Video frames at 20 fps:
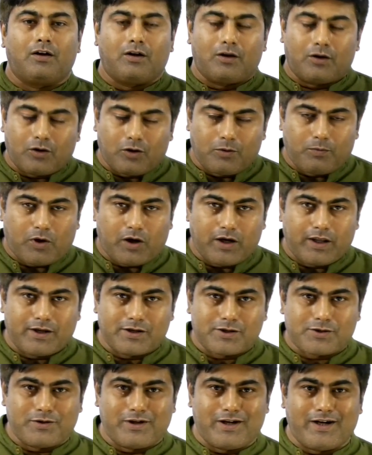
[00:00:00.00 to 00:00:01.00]
Good morning,
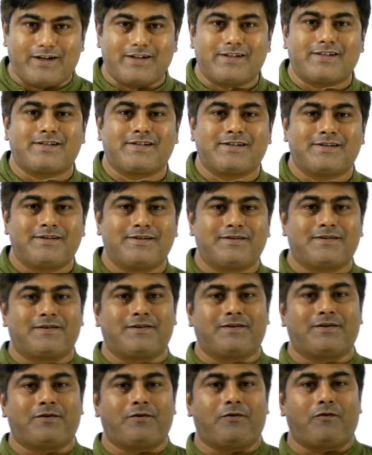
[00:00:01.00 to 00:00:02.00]
students.
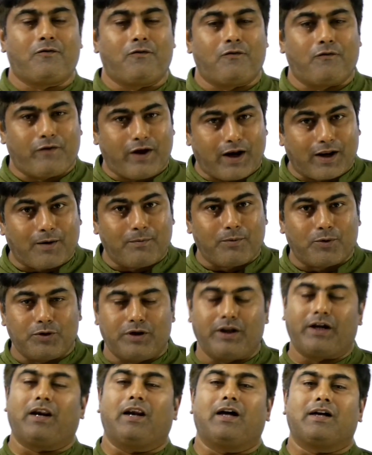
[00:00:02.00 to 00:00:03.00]
Welcome to
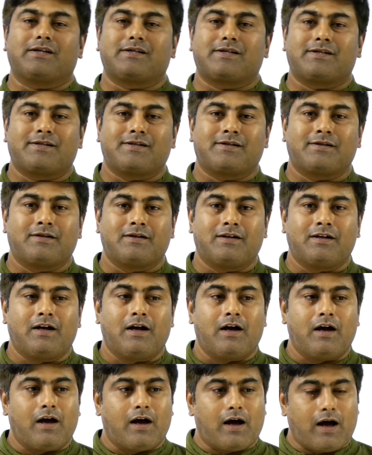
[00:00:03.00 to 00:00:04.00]
the class.
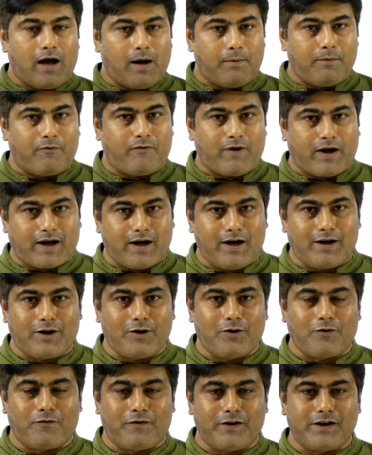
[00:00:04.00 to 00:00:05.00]
I'm a faculty
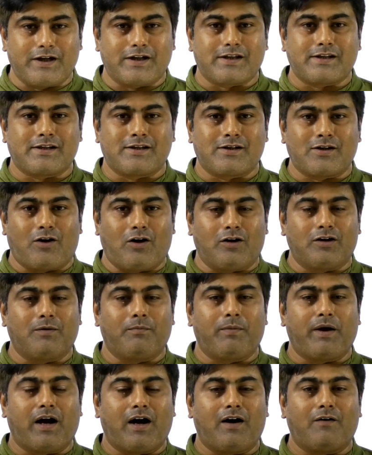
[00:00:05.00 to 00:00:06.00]
of physics on the
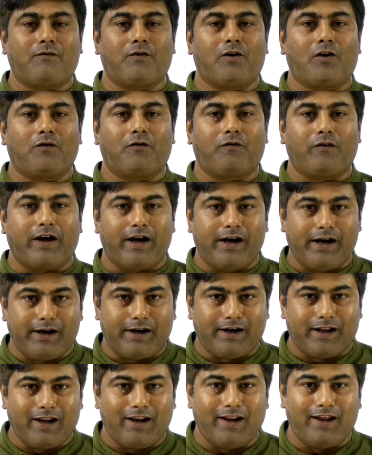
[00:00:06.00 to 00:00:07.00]
behalf of
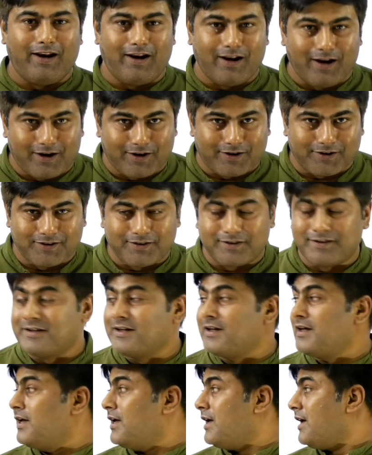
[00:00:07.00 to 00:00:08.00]
IntelliLearn.
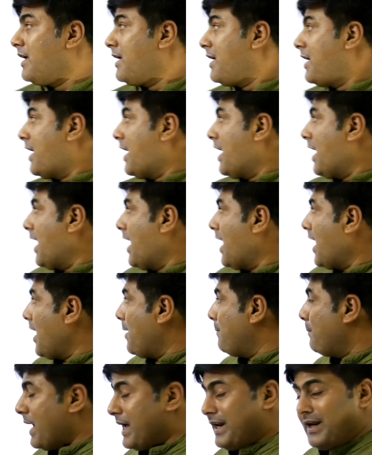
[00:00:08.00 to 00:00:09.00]

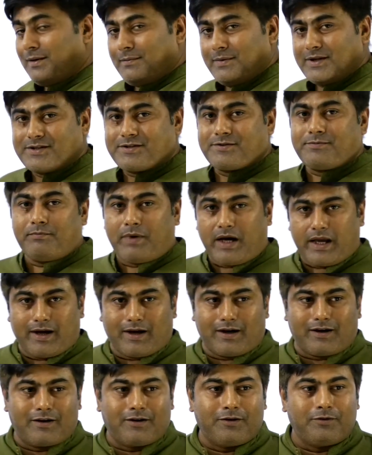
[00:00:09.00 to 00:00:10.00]
My name is
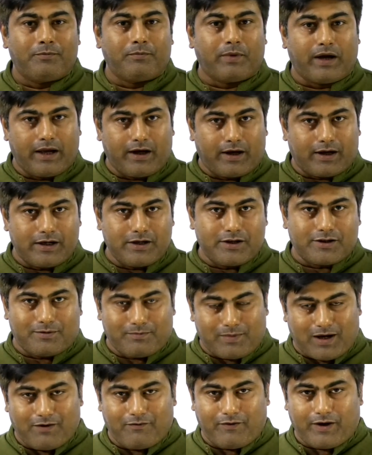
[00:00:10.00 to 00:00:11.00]
Mayank Ranjan
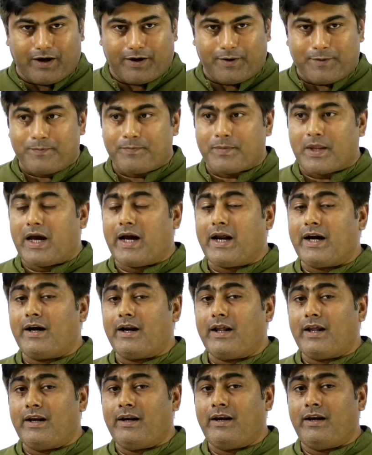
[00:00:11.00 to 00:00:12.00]
Malvia, and
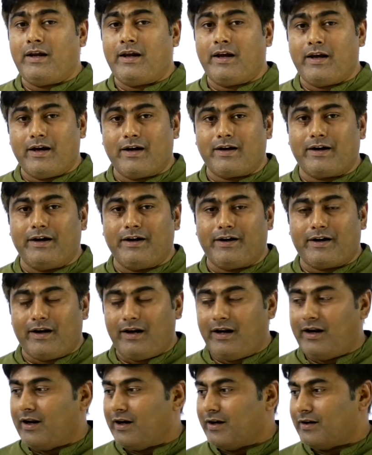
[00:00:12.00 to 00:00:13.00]
in here
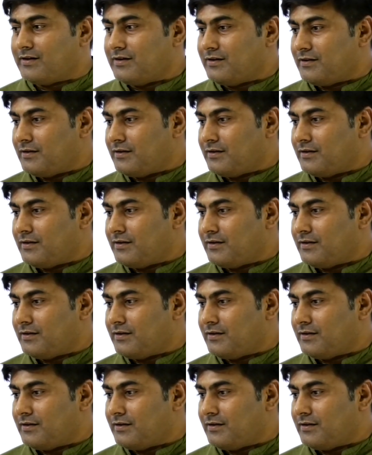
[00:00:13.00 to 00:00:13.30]
IntelliLearn,